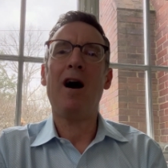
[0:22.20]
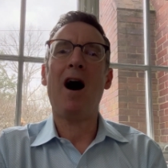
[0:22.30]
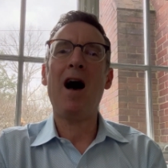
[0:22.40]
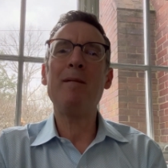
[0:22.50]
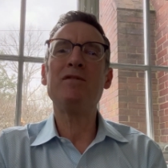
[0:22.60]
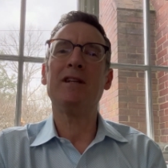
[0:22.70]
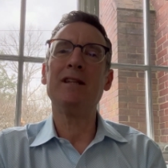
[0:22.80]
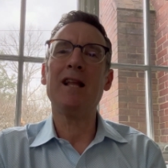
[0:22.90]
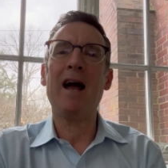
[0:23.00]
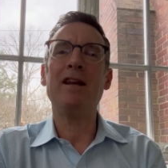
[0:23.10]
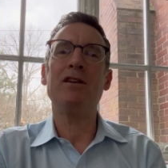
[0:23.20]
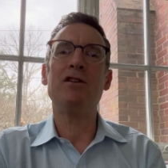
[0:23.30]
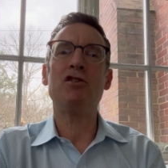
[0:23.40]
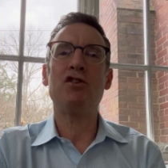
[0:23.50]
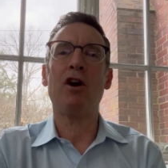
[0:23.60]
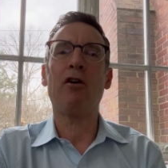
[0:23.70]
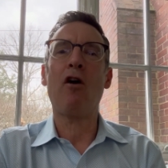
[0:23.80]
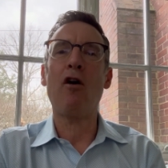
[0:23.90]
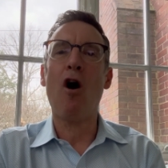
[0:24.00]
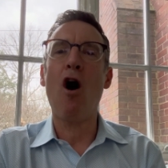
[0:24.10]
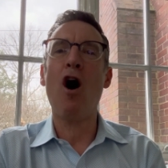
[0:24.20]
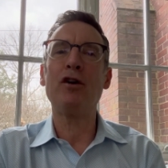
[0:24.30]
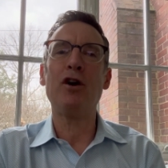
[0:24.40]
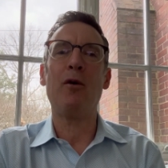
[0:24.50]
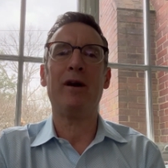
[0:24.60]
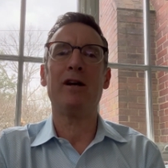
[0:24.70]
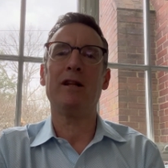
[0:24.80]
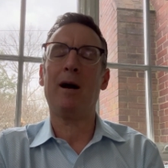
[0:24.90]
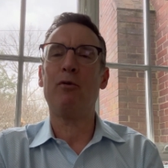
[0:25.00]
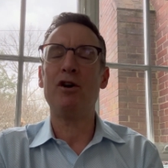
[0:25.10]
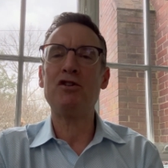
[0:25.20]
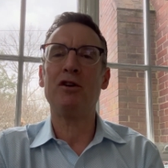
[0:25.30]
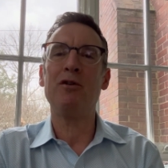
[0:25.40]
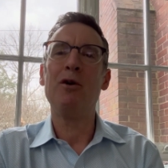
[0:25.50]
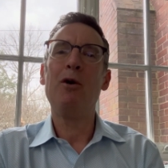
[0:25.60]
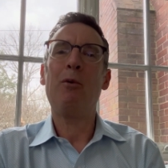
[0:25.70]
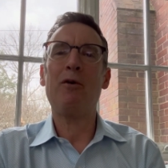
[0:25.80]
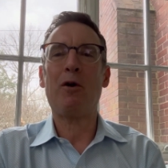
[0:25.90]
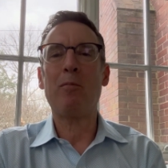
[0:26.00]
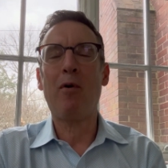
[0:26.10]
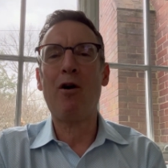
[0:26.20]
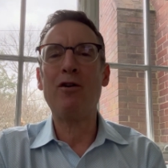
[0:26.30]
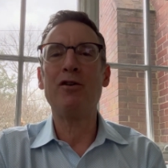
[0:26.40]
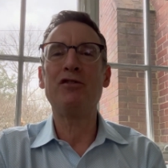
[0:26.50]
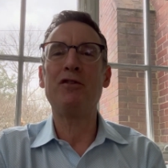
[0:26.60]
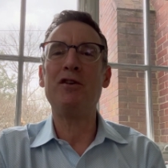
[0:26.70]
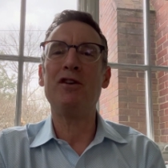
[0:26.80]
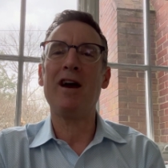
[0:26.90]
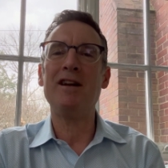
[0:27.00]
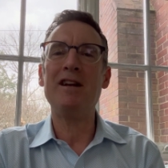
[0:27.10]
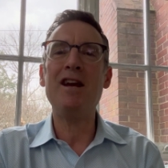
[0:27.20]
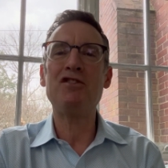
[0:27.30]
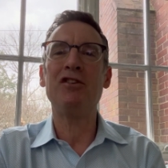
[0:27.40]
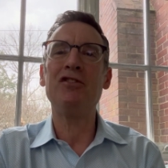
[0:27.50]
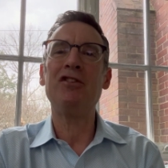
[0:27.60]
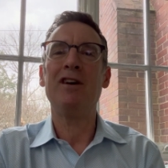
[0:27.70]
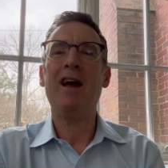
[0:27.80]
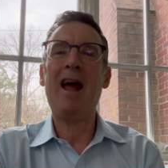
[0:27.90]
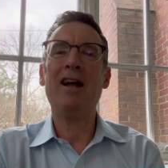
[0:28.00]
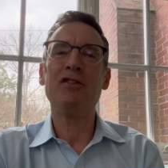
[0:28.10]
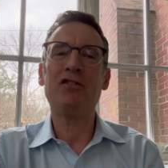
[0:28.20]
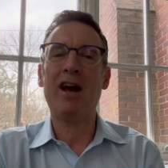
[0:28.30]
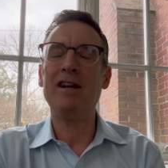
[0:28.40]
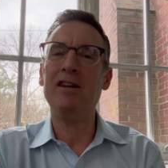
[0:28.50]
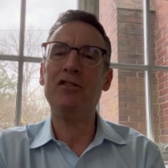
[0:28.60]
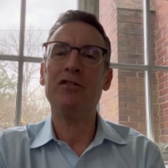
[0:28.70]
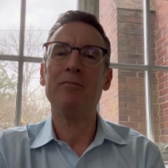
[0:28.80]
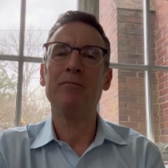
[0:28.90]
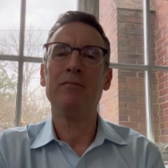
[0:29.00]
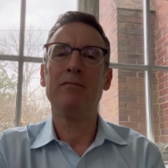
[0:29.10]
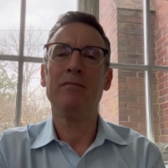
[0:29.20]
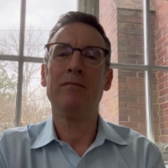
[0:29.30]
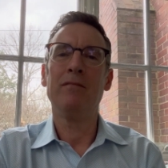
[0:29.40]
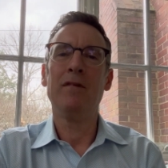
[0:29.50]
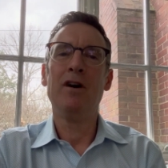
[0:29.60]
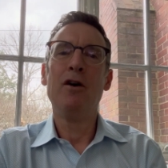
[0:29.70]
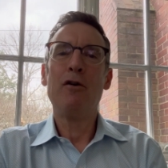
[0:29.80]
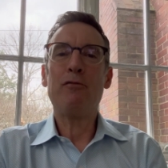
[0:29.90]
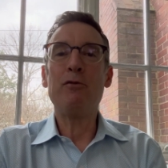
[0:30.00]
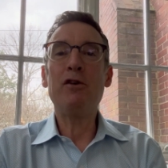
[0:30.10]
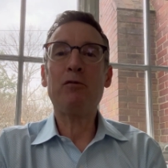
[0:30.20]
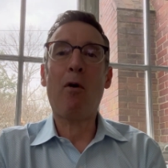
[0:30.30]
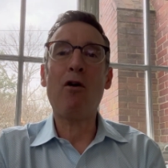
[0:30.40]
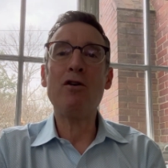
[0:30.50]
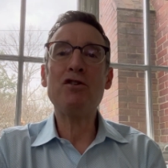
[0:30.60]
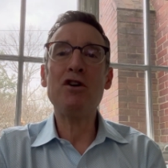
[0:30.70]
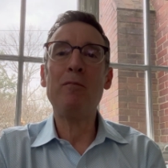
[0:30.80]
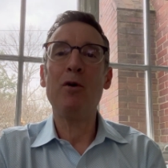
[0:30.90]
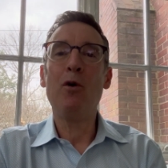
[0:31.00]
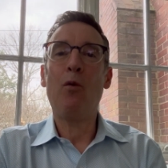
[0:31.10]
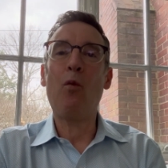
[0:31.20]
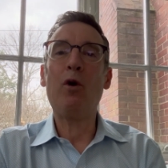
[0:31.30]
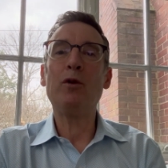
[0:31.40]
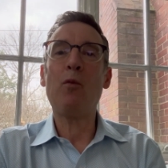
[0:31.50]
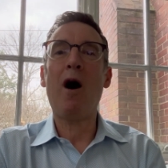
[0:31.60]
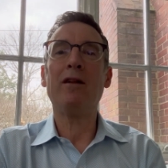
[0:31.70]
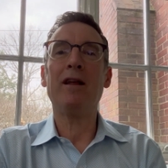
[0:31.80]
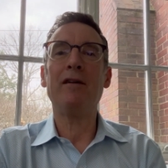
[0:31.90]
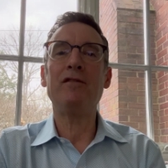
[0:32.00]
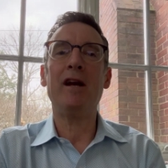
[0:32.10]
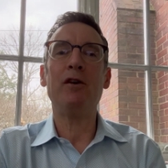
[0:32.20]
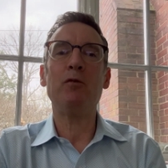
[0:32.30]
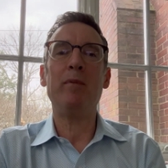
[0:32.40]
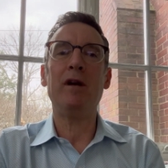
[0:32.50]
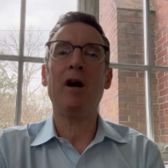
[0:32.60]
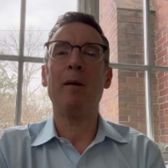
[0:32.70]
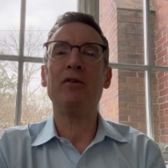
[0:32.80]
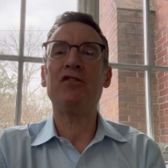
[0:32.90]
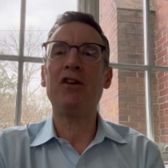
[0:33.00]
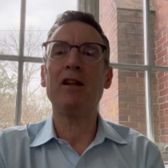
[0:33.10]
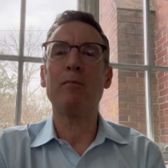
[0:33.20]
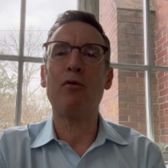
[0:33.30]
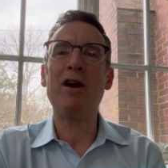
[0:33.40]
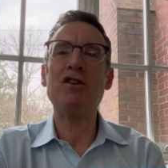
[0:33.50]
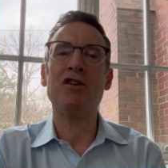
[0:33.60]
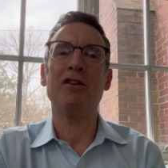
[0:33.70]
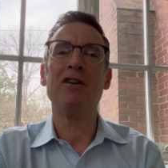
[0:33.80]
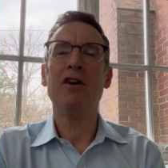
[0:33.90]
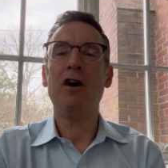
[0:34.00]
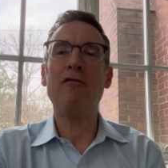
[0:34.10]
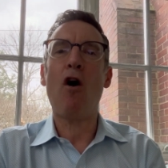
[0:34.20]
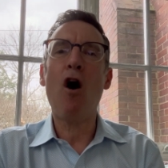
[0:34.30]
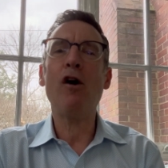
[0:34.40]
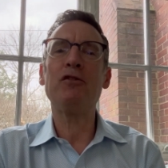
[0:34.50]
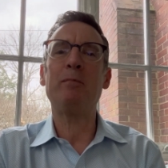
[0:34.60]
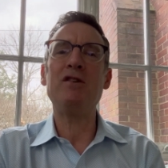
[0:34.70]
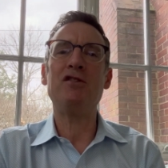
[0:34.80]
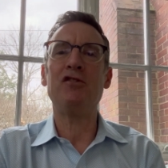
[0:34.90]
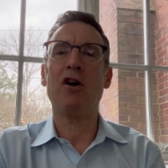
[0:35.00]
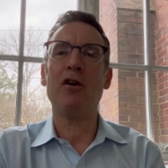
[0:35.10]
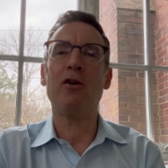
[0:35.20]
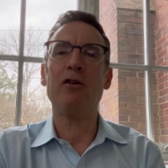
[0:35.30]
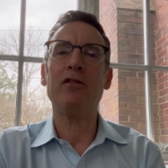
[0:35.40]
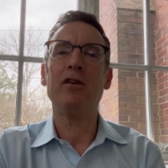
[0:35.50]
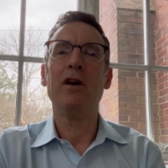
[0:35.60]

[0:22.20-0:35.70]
I'm delighted to share our ongoing collaboration with our partners at the United Nations and CITES. Through this partnership, World Wildlife Day has become a celebration of all species on Earth,